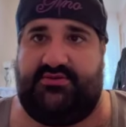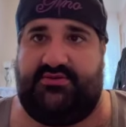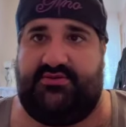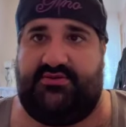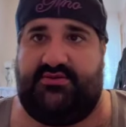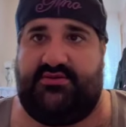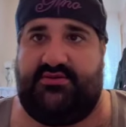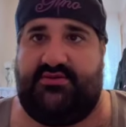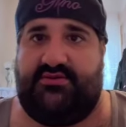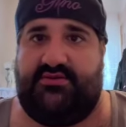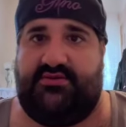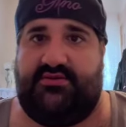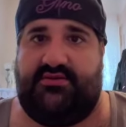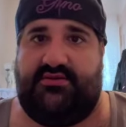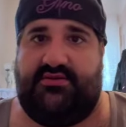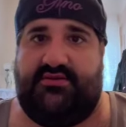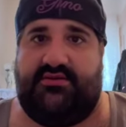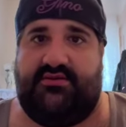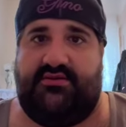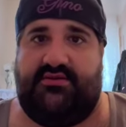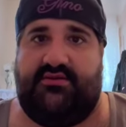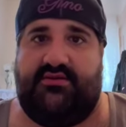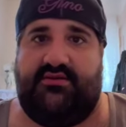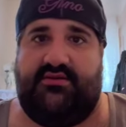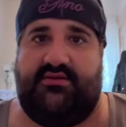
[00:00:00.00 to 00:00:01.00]

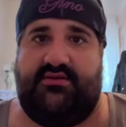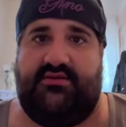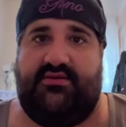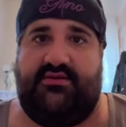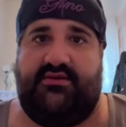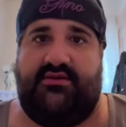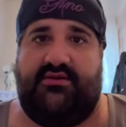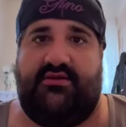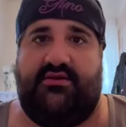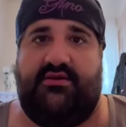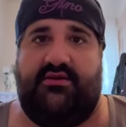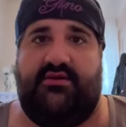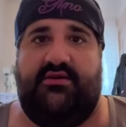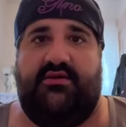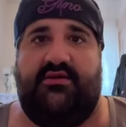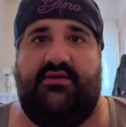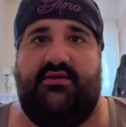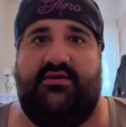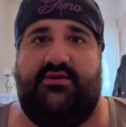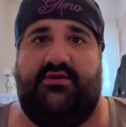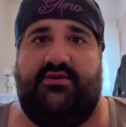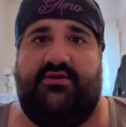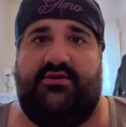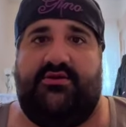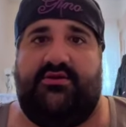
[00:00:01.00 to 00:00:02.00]

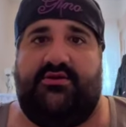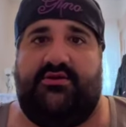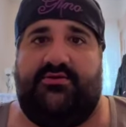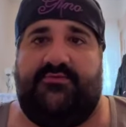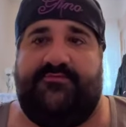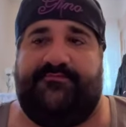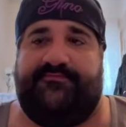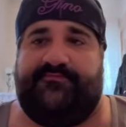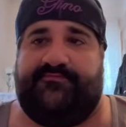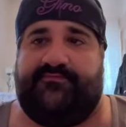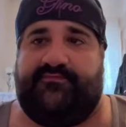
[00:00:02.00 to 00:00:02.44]
No one is speaking in this clip.